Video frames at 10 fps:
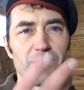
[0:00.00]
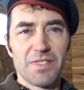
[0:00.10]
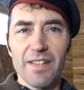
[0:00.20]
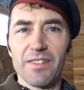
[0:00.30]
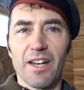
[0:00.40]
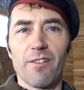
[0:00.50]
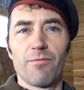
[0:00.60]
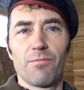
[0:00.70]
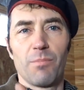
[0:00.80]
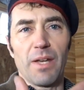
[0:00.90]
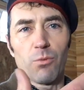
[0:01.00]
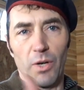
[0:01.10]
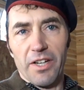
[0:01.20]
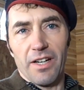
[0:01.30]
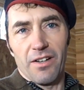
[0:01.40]
said that I've been
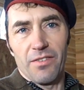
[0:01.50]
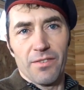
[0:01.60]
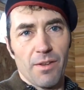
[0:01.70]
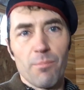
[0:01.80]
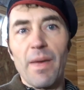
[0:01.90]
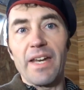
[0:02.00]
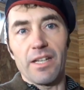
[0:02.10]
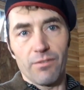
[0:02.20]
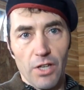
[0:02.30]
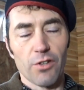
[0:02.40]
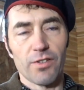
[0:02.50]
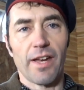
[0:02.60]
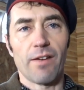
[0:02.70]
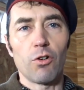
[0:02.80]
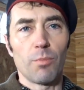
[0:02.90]
working on many of those. I
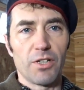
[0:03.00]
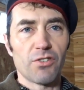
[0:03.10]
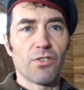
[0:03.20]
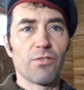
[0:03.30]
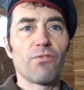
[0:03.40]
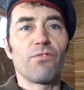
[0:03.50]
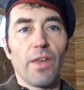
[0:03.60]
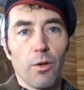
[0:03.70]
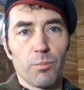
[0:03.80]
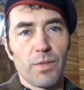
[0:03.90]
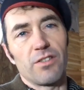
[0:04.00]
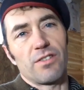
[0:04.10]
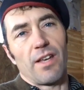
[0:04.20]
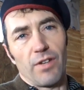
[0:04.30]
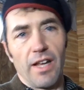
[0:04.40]
have a whole bunch filmed, I
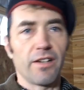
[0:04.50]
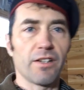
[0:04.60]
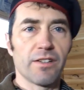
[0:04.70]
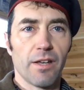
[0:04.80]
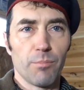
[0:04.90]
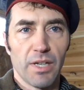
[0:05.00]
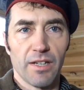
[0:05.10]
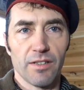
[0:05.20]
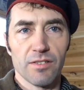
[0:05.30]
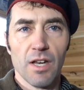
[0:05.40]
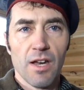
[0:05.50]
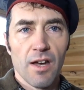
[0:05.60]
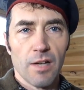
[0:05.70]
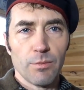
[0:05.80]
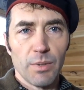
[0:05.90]
just haven't edited them because
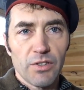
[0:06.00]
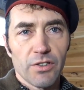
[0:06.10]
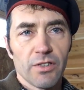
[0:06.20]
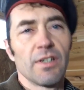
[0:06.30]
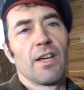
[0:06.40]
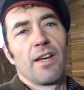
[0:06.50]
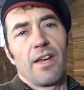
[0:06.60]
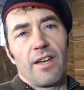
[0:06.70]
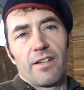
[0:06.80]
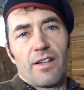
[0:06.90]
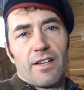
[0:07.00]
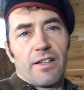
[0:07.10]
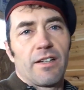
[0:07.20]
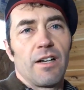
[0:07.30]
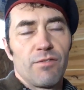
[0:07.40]
I'm a builder and not
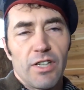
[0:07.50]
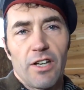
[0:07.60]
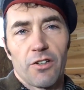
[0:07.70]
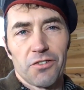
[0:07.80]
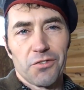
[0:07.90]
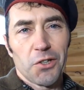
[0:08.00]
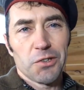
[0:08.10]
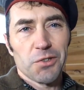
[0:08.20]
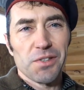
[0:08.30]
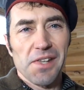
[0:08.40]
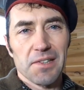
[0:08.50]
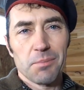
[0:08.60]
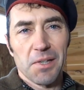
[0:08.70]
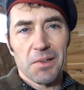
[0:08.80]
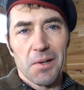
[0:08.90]
a videographer, so it takes
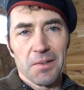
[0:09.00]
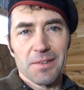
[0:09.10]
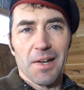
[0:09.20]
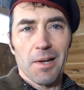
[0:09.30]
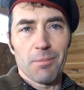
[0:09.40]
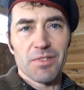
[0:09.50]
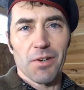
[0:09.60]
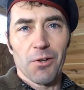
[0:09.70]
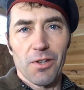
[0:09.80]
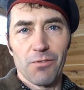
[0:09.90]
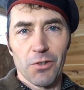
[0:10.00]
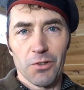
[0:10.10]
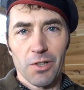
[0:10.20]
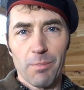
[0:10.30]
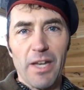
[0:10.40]
me a long time. So if you're
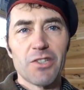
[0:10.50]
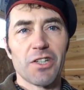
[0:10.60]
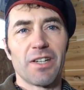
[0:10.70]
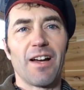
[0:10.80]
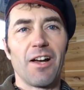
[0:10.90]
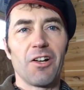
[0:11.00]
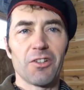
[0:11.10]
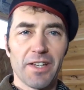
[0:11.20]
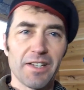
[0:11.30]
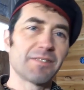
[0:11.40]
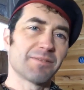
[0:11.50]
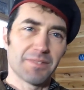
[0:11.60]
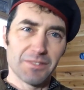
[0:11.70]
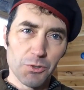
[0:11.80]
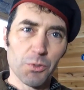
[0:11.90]
a little patient, I'll get
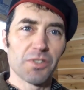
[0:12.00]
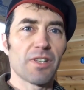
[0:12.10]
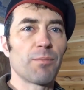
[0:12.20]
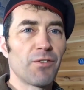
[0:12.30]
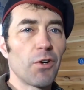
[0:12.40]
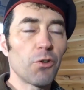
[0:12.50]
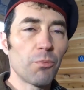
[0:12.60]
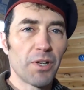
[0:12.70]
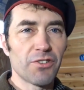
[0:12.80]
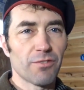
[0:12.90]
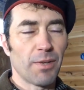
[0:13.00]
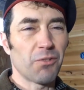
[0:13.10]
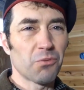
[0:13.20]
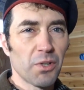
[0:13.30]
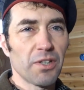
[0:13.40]
tours up of a whole bunch of my
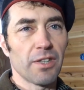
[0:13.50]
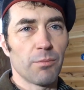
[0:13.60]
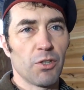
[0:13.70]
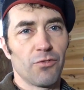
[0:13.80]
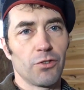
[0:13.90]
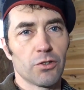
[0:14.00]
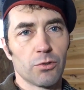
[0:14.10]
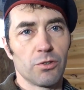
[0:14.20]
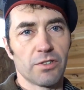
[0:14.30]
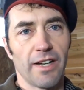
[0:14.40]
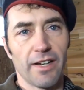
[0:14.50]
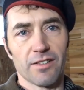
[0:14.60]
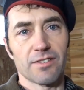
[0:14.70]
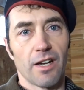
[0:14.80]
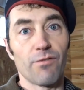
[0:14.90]
really beautiful, cool tiny
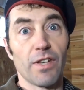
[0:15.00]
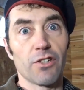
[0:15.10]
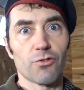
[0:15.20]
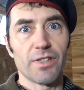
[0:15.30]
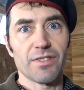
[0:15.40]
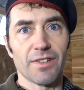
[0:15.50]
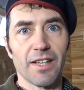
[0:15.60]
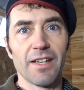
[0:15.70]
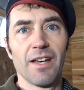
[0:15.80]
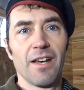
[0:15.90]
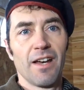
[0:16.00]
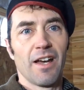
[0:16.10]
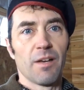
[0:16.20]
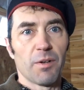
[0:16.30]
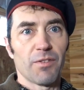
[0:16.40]
houses that I finished recently,
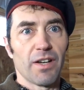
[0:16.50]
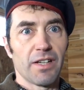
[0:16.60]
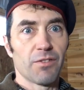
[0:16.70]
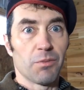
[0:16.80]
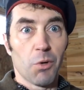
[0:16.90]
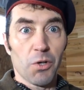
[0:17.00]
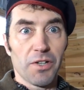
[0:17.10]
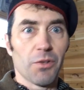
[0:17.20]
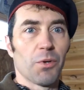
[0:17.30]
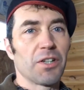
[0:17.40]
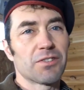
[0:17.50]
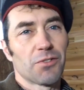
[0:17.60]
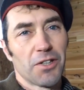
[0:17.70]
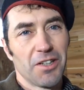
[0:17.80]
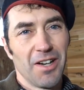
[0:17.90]
and I've got even more in the works
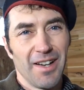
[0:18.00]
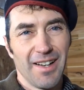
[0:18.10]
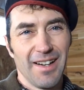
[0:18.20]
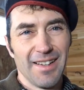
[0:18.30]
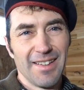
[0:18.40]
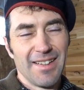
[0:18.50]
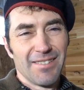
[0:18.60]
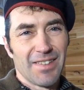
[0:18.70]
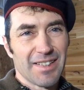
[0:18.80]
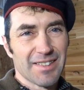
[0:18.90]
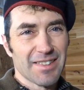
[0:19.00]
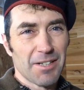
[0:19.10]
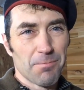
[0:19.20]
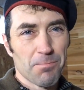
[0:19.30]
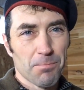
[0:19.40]
for you because
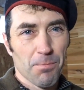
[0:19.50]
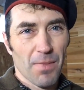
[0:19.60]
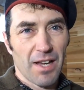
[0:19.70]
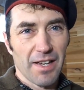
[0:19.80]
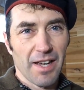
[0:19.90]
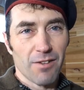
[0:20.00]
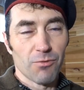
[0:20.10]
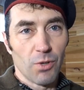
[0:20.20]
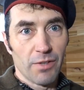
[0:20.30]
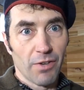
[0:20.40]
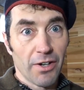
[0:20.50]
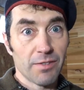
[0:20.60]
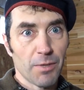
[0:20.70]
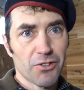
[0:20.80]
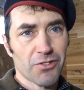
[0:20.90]
I have one very
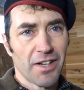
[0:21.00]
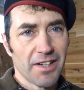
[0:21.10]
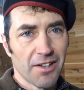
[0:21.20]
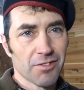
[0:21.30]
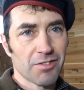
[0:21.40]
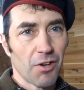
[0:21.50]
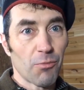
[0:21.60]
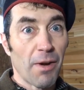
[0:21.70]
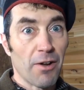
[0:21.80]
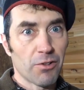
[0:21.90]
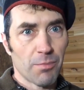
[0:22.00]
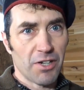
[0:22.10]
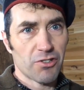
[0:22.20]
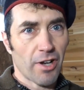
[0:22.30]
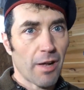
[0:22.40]
special tiny house around
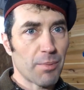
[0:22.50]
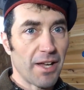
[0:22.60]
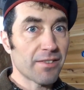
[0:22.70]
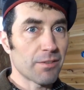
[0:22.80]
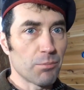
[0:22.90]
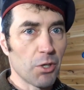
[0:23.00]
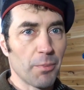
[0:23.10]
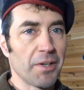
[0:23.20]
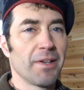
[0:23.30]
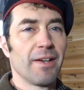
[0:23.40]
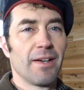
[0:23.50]
my shop at the moment.